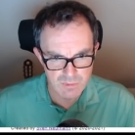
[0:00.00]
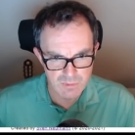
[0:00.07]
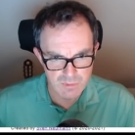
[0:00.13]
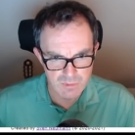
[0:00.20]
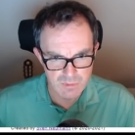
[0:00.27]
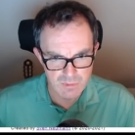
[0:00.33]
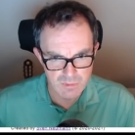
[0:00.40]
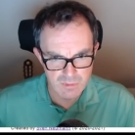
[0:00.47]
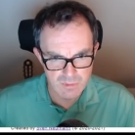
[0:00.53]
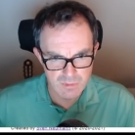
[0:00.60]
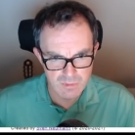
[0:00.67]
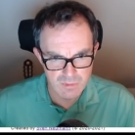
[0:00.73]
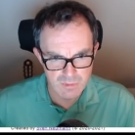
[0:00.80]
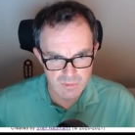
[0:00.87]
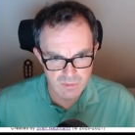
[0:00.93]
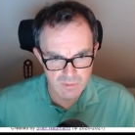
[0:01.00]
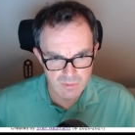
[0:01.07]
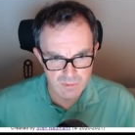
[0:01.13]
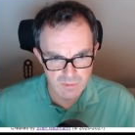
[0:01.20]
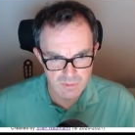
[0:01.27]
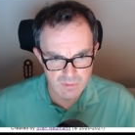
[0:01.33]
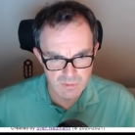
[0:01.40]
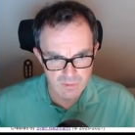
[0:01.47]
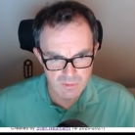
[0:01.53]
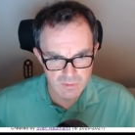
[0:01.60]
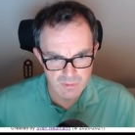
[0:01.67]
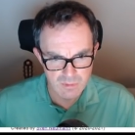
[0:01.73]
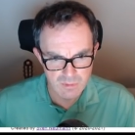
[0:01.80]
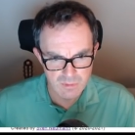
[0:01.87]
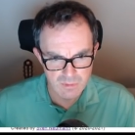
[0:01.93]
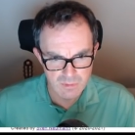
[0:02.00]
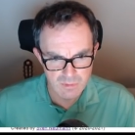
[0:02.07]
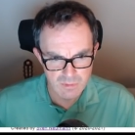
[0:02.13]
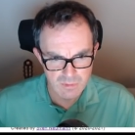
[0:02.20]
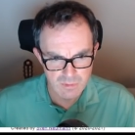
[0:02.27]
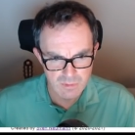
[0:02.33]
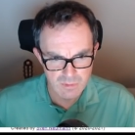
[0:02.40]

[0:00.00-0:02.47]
No one is speaking in this clip.